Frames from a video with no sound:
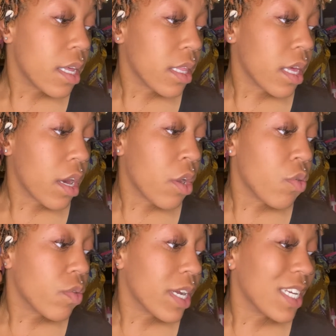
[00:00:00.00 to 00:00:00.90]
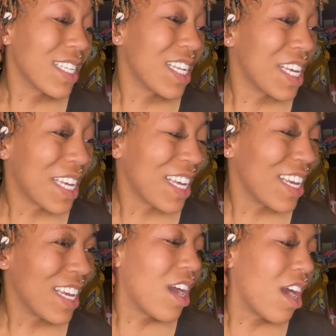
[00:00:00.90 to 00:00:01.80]
the O-rings
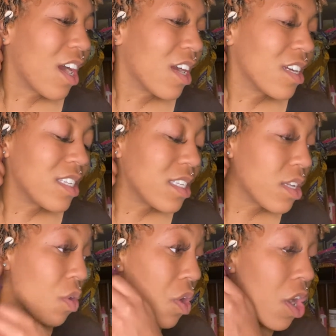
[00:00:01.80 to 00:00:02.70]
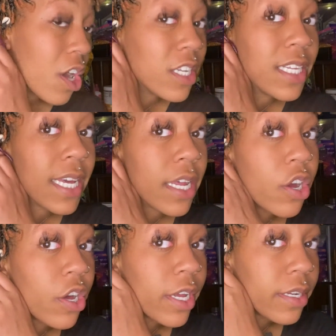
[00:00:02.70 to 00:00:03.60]
are so hard to get
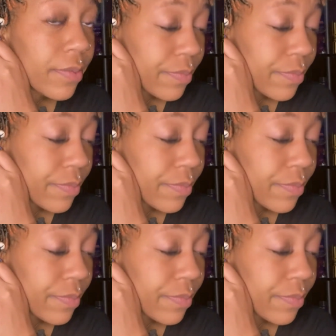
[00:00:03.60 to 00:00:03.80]
on,